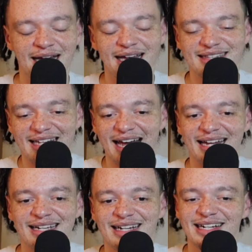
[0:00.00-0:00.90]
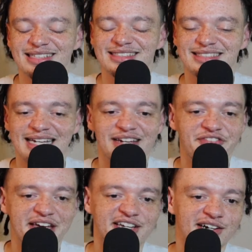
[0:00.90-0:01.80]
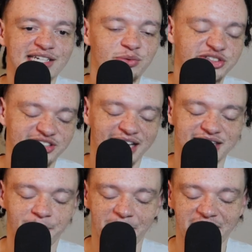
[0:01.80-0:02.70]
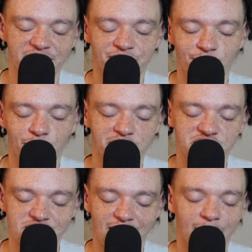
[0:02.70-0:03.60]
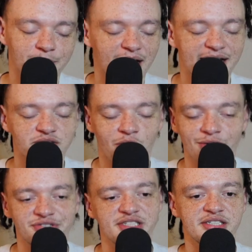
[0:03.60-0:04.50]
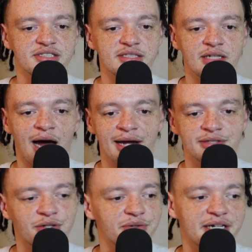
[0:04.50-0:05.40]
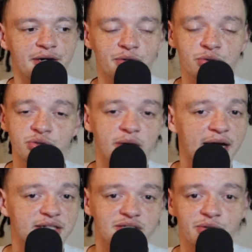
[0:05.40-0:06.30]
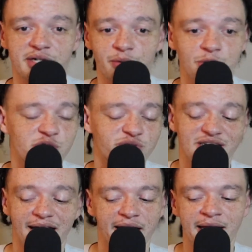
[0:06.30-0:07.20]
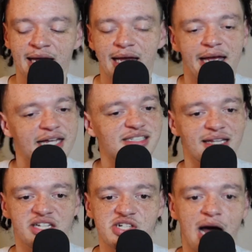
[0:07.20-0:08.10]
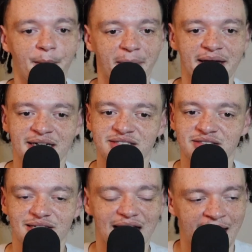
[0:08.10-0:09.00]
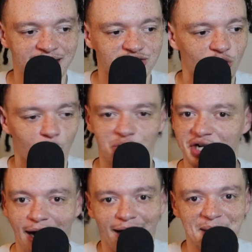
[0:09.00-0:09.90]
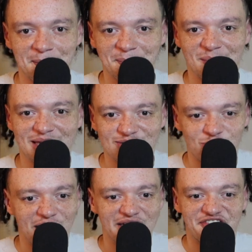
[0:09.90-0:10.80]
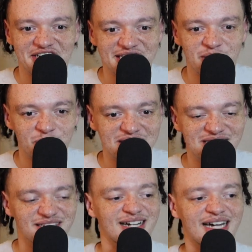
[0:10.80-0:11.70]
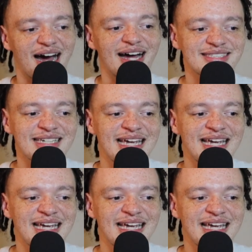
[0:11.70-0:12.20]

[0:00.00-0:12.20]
that Stan Van Gundy was not the man for the job last offseason. I don't care who you ask. I don't care what you say. He's not the job, man. He's an older guy trying to fit in with these young guys.